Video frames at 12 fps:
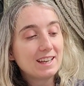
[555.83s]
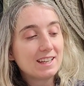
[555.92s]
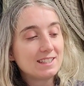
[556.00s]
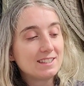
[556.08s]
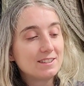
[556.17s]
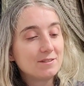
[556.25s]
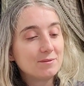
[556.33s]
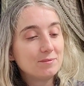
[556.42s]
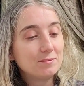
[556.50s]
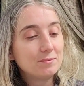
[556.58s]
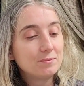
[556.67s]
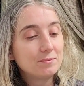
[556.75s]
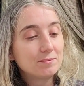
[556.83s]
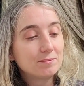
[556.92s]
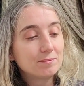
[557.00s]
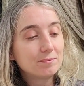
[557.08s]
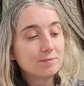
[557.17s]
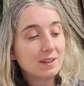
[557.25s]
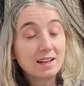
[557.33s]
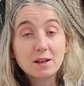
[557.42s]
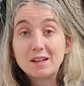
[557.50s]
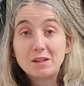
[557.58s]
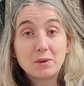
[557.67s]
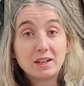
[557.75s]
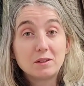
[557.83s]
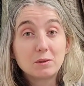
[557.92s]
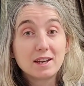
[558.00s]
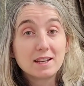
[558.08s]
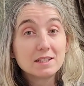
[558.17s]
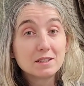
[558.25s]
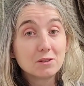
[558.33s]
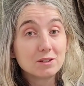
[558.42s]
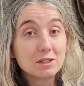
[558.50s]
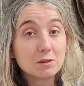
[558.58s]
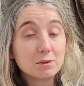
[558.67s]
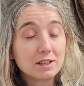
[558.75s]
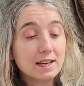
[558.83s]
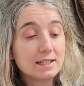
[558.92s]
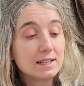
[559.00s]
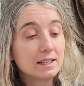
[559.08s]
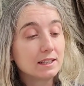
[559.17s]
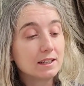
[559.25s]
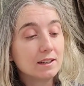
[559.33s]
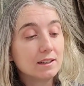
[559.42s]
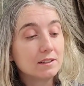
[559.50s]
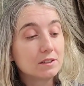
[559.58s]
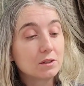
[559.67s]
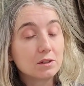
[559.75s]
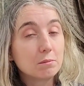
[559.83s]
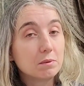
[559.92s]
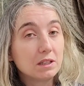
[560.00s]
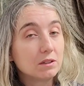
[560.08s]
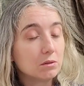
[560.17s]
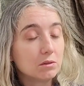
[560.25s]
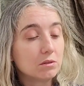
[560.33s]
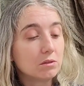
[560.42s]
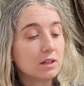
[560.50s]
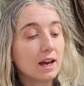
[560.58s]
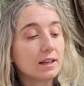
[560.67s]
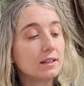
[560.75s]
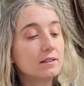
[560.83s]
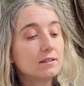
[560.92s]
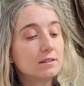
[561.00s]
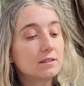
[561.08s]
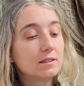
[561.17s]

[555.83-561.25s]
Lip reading: Yes, I can't wait to cast on this one. I think it's gonna be tonight.